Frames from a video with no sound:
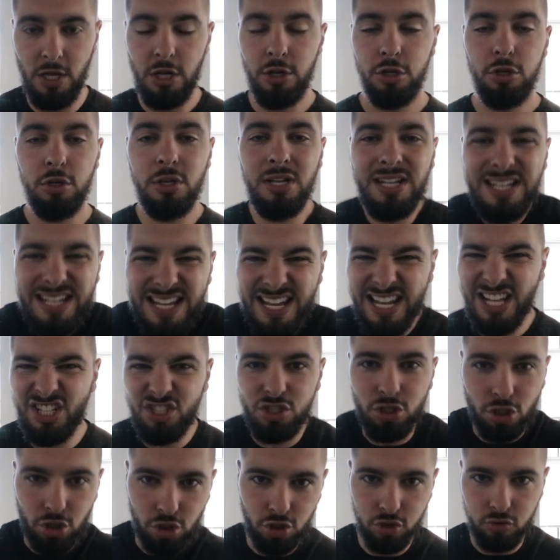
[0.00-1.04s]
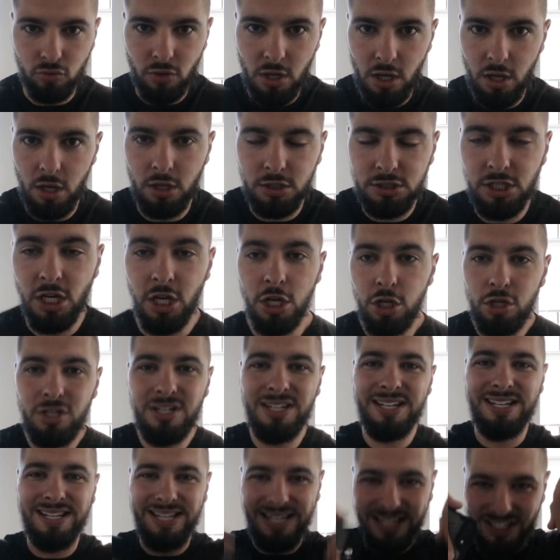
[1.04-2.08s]
You need to hit your shrugs. You
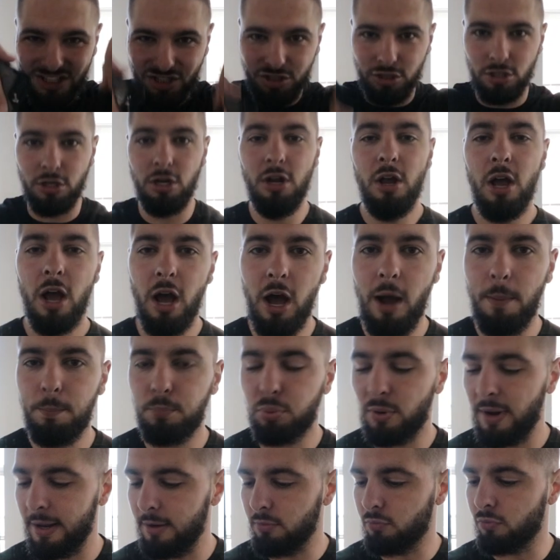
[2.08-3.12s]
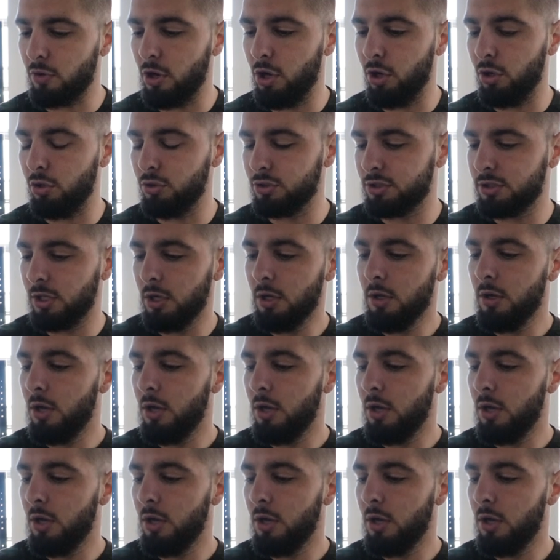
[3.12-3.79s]
need to hit your upright rows.